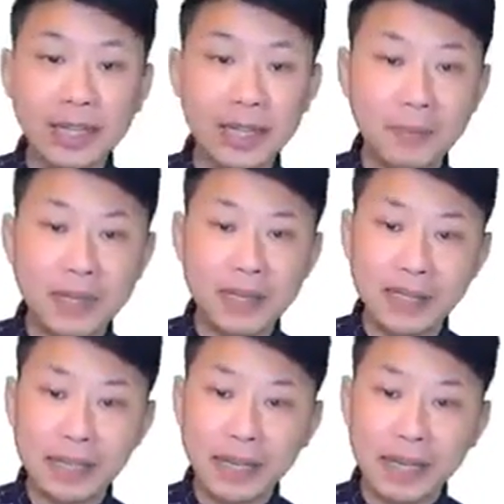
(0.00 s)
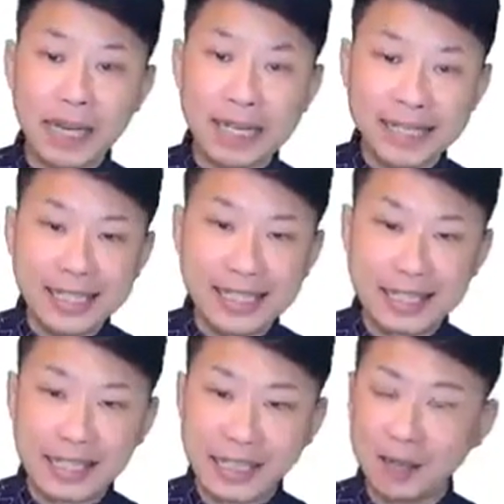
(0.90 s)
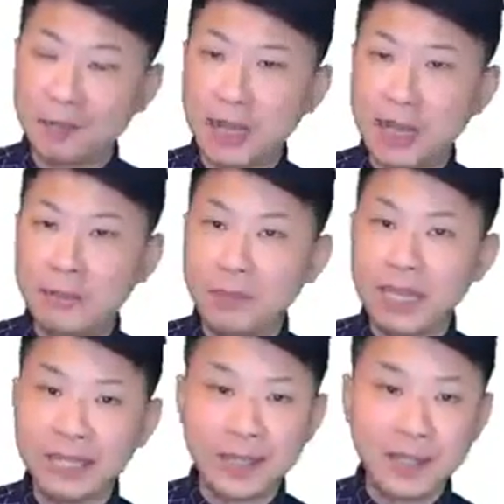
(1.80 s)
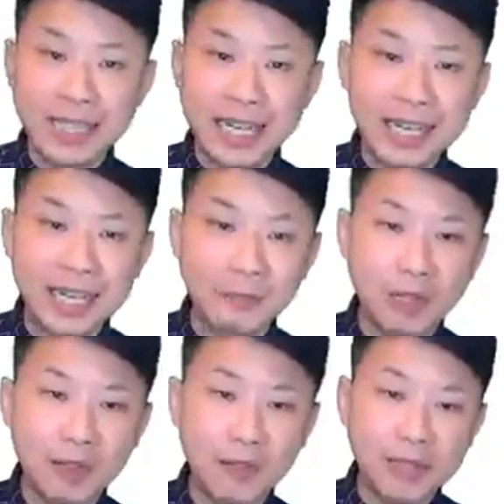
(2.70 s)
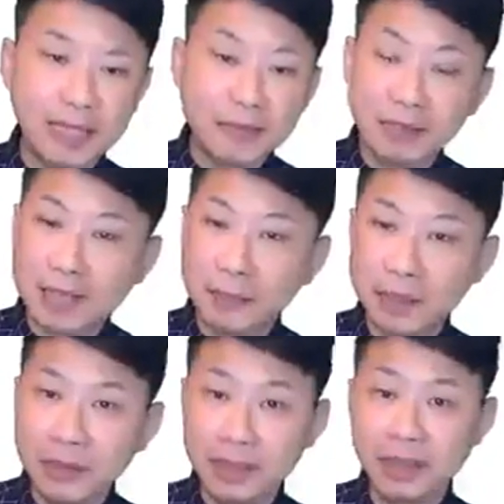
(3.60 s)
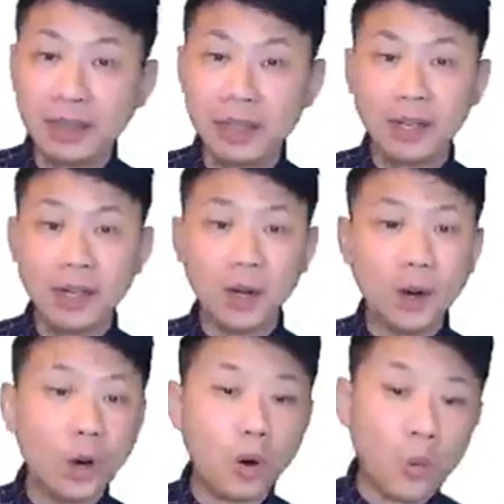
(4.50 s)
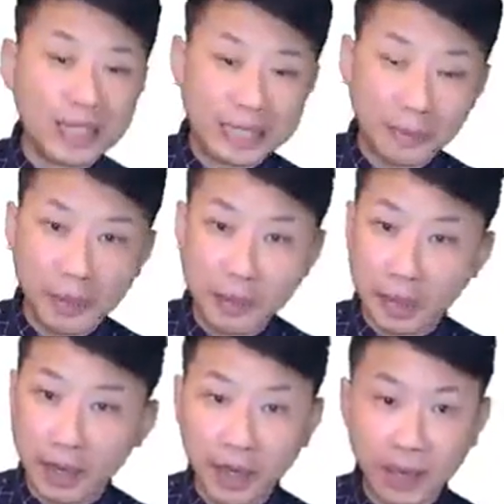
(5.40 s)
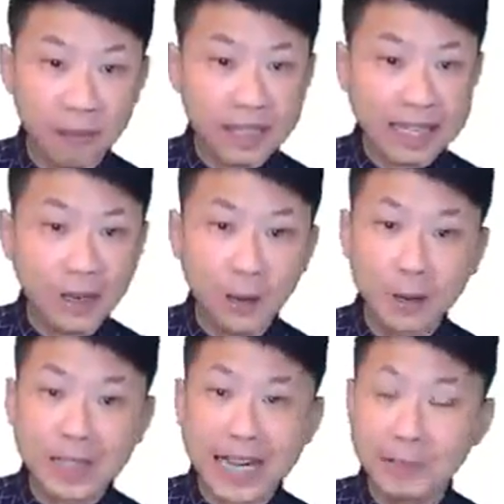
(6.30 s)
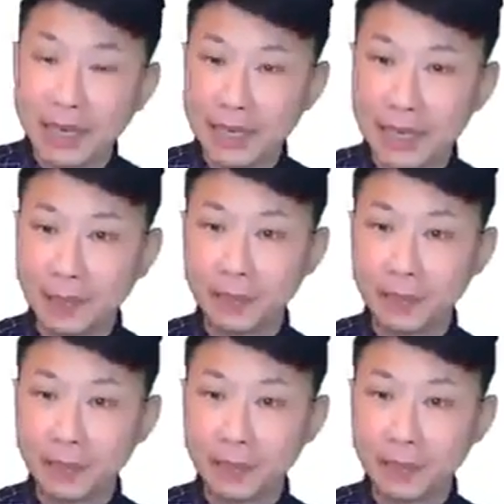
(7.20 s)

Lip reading: that means a disk may be associated with 0 computer or 1 computer if it's a hollow diamond.